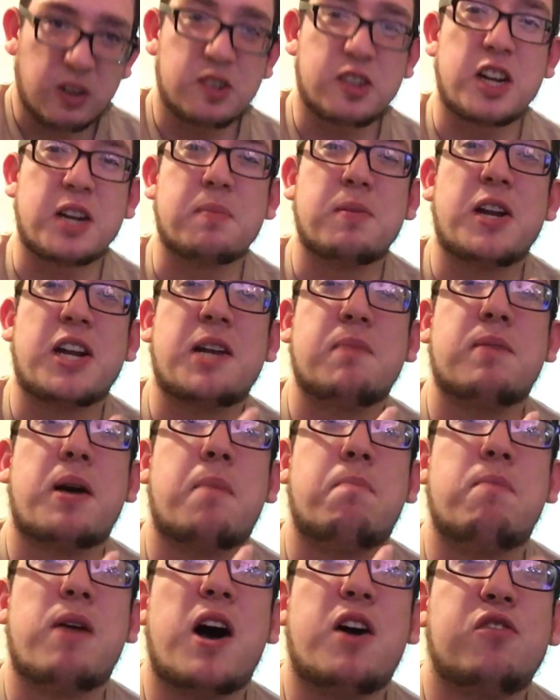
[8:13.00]
It's like making my
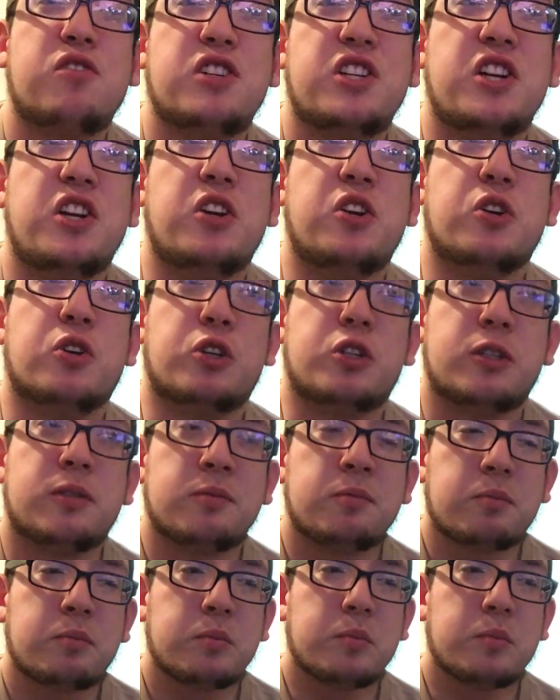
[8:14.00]
mouth tingle.